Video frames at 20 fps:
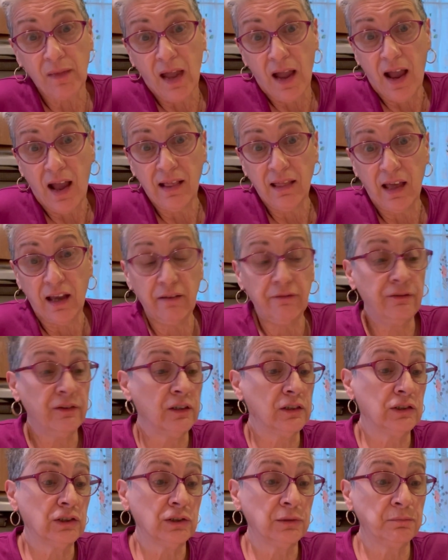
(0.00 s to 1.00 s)
I like
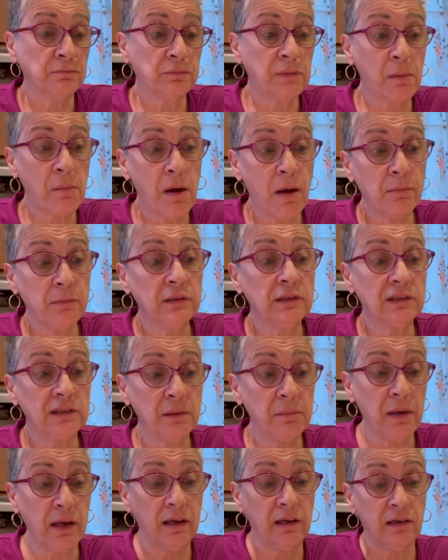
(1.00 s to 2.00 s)
fish. My mom used to
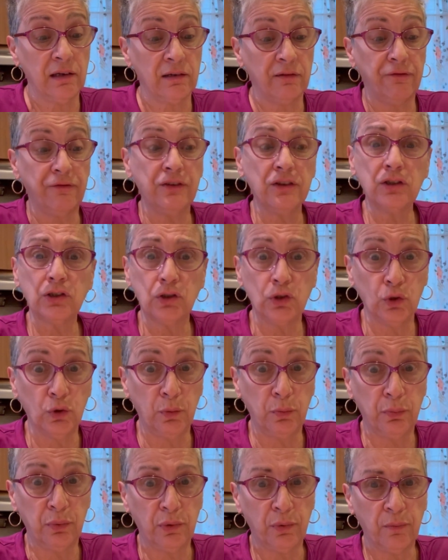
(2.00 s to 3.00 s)
make uh, fish
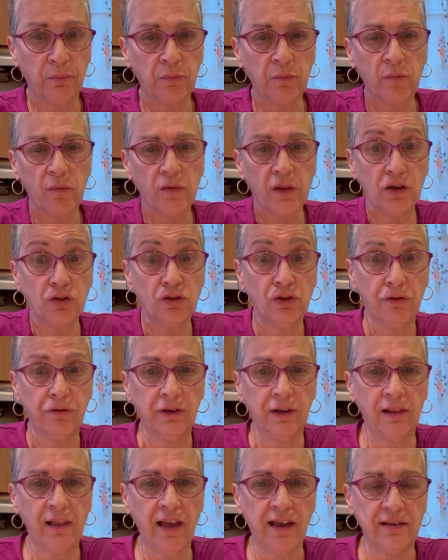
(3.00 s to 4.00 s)
soup
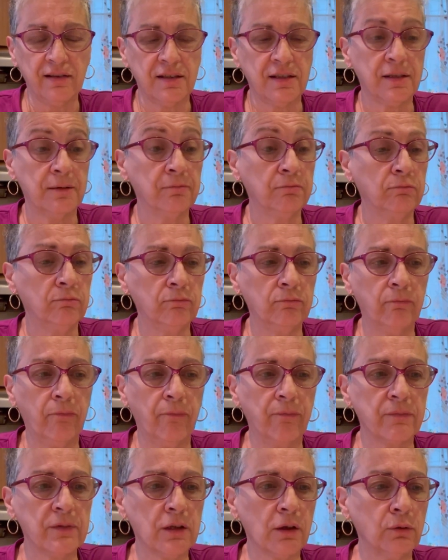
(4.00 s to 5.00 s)
during Lent. Mmm,
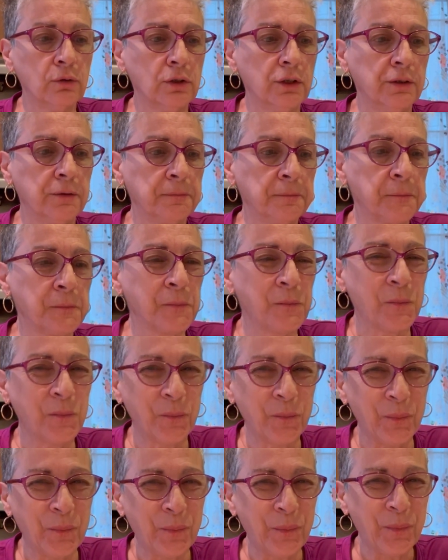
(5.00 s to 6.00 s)
so good.
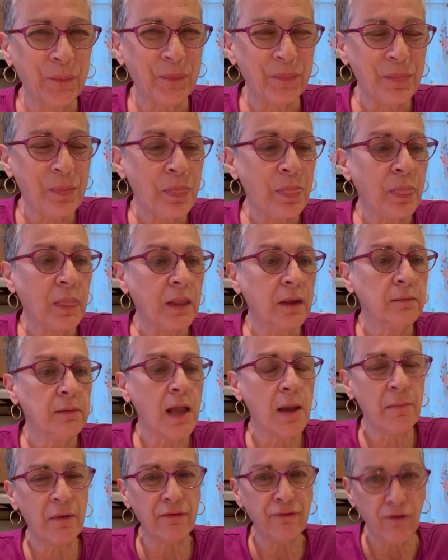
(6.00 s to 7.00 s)

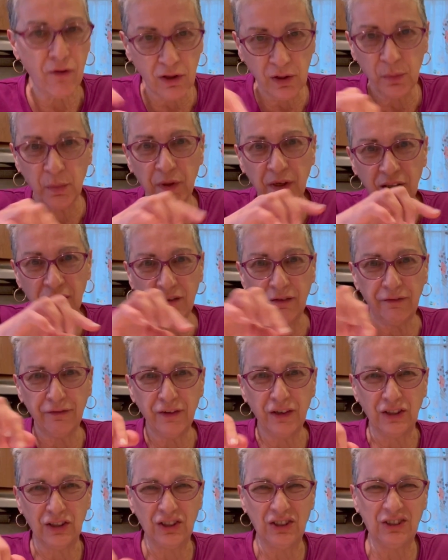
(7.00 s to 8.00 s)
And my father would eat the
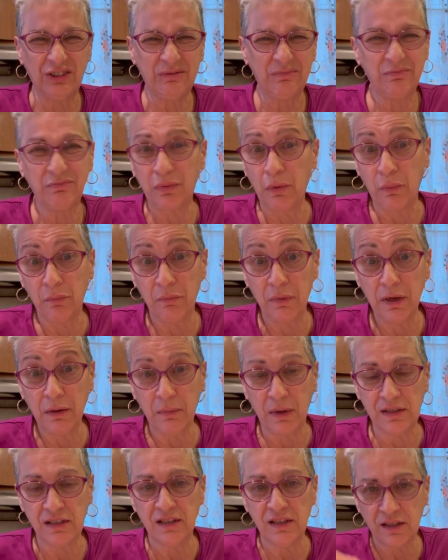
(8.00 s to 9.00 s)
fish, but me and
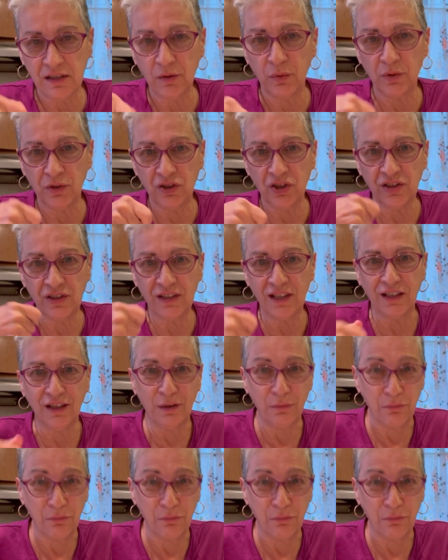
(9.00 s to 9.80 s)
my sister would just eat the